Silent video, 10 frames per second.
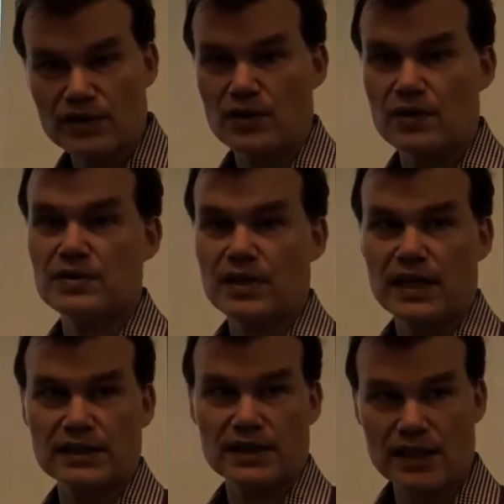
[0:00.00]
solution
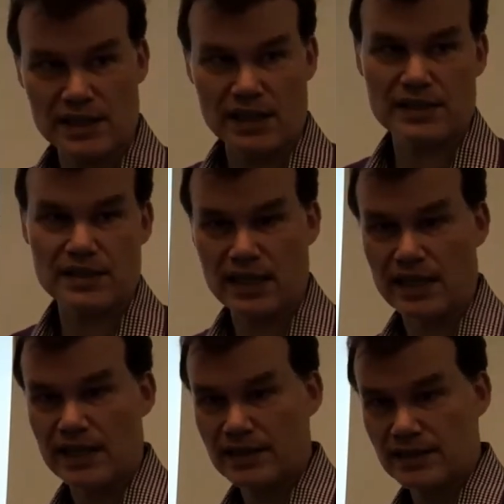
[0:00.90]
as in the single cell
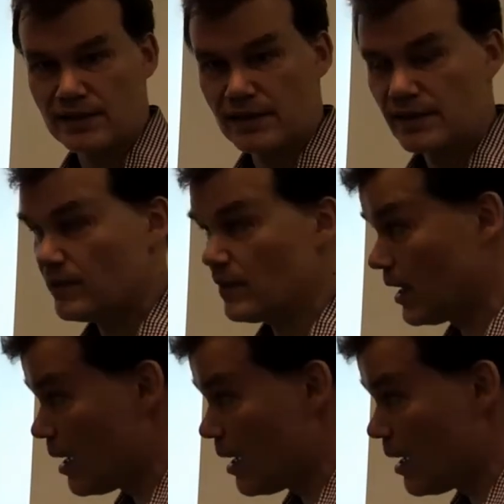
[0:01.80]
case, where the